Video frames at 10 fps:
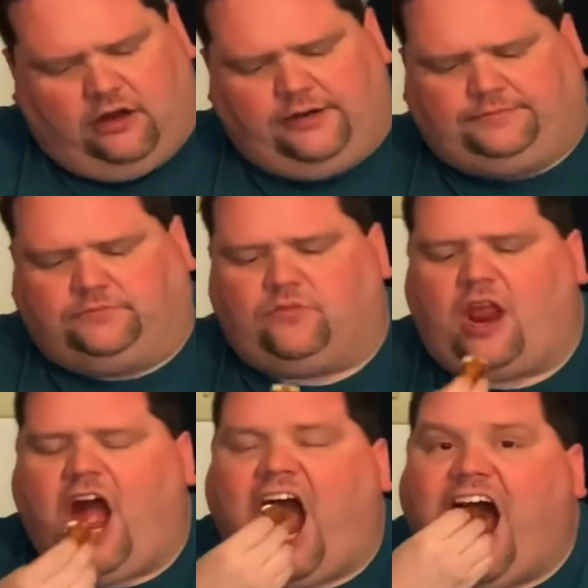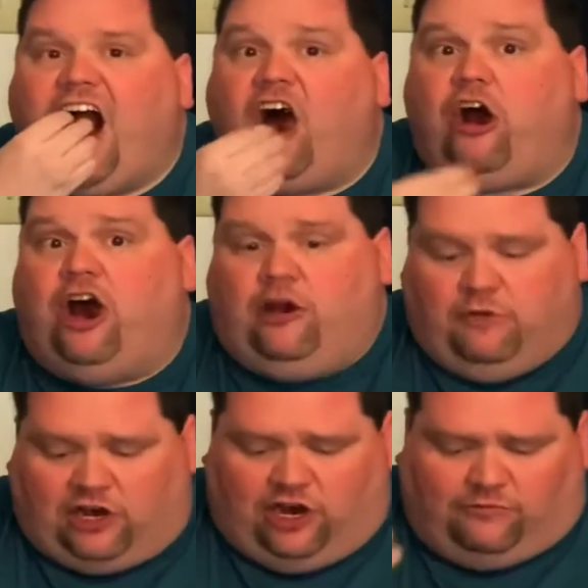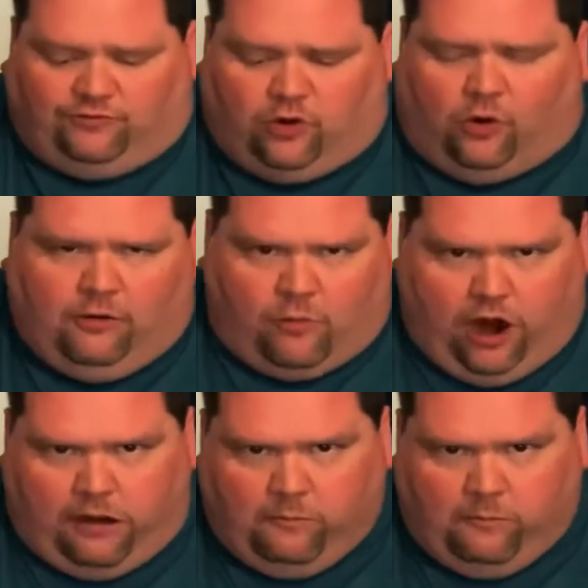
it, and it becomes cornbread.